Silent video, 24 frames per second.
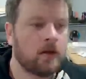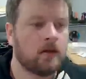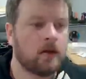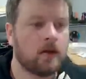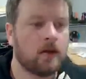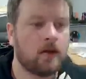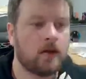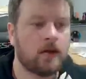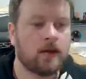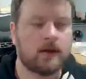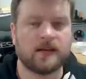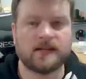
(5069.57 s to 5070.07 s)

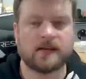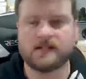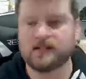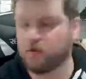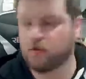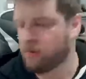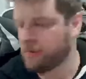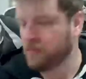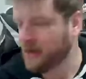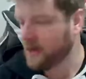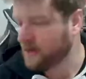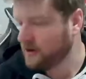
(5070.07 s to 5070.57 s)
And as a
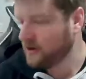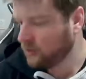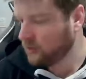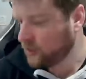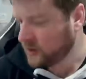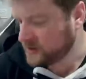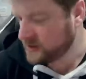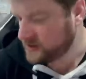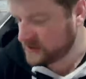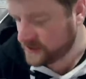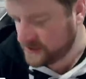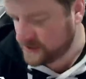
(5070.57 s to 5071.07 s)
reminder,
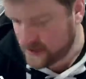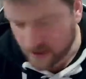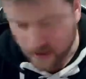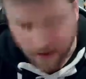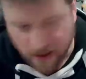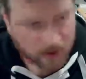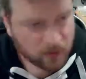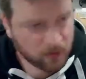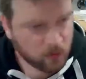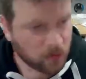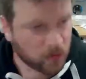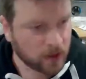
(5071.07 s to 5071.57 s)
once it's
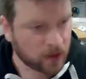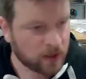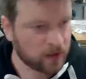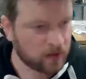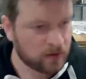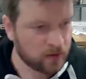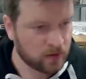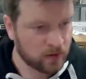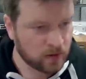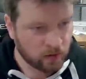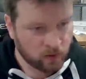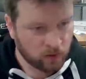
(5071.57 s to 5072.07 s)
done, I'm going
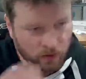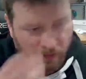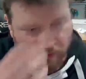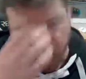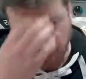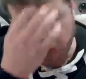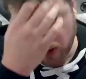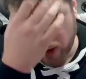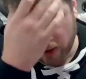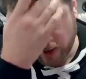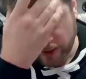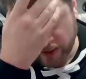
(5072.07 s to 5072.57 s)
to
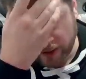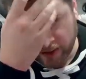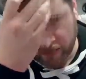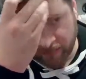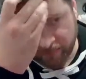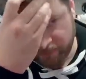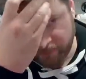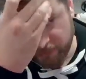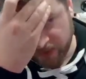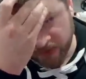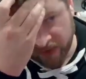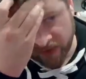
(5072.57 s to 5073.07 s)
log
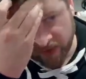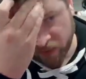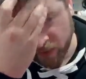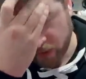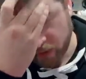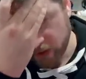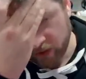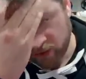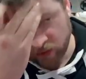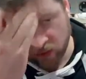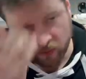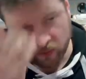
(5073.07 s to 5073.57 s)
in, and then we're
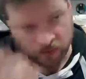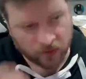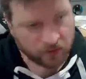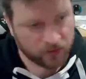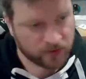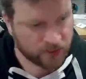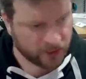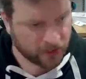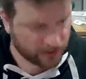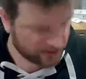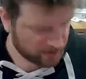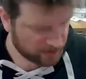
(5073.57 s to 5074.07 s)
going to do a boot
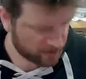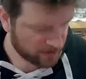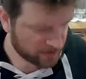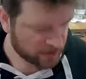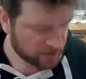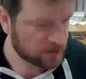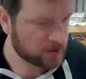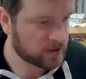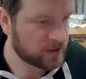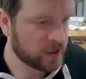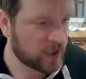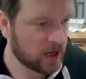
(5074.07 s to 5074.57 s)
test and
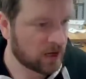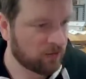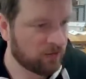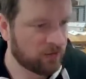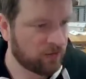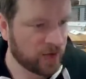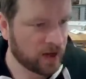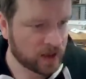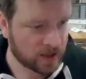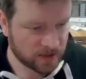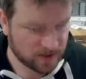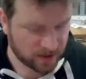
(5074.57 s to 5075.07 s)
just see how
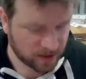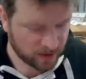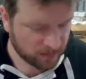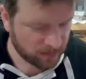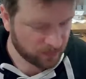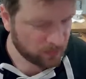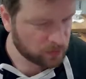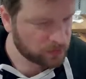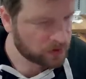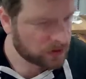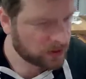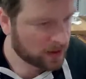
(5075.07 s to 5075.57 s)
fast it boots